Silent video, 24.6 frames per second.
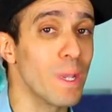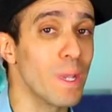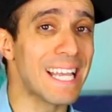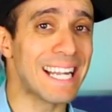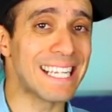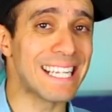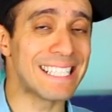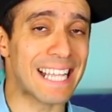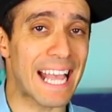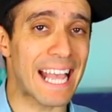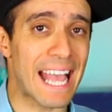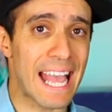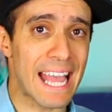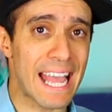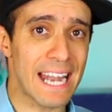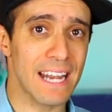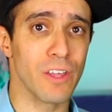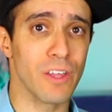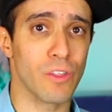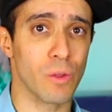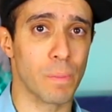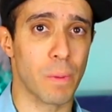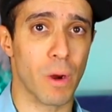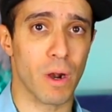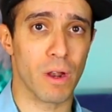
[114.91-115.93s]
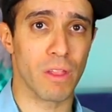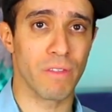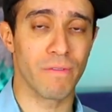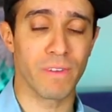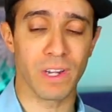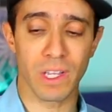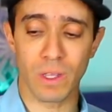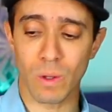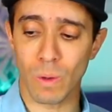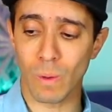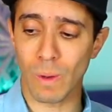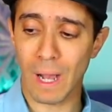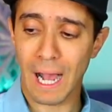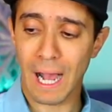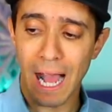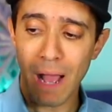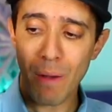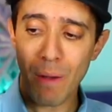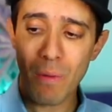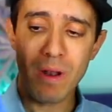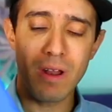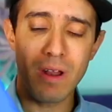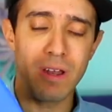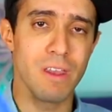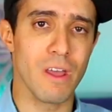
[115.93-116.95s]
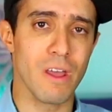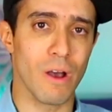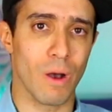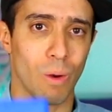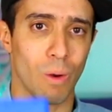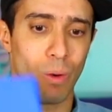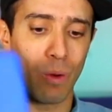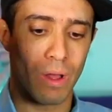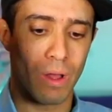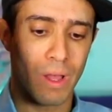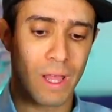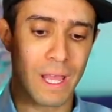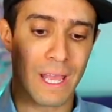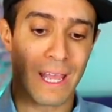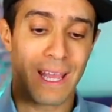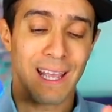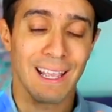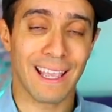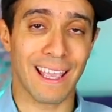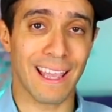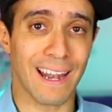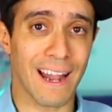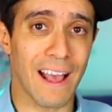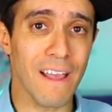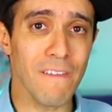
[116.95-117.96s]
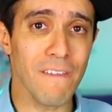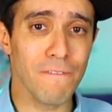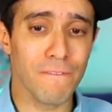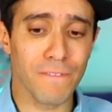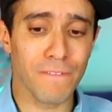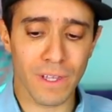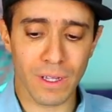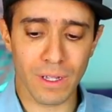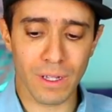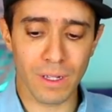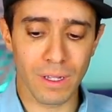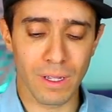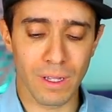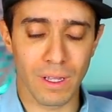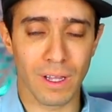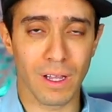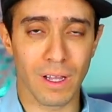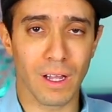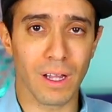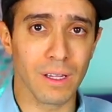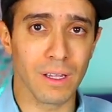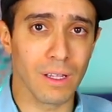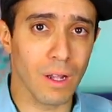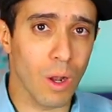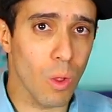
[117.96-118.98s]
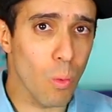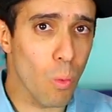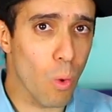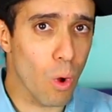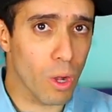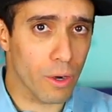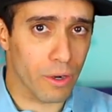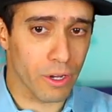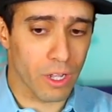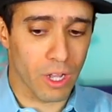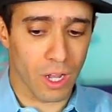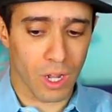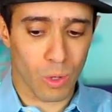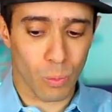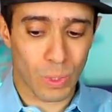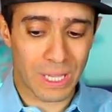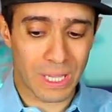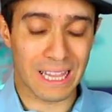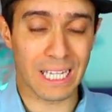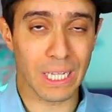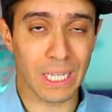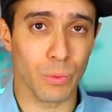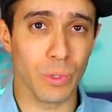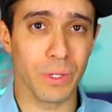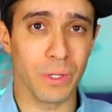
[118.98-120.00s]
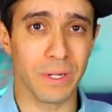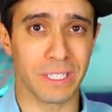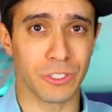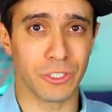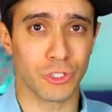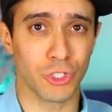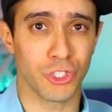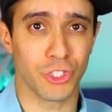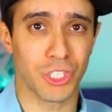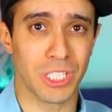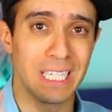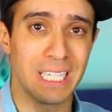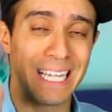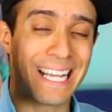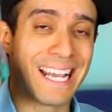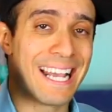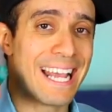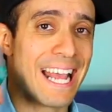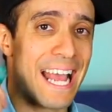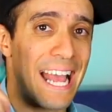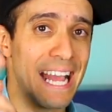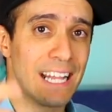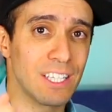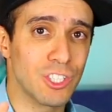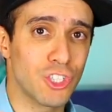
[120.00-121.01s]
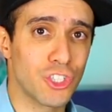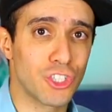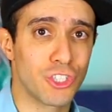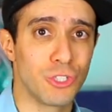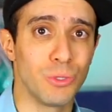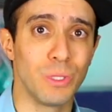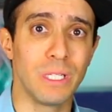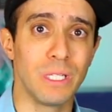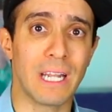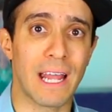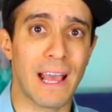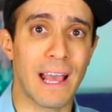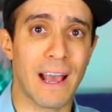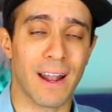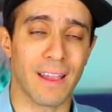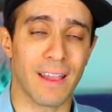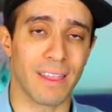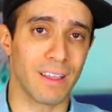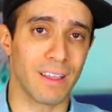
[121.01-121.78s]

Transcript: we get into any other part of the video, I wanna know, can I fill a little water gun with liquid nitrogen and shoot it out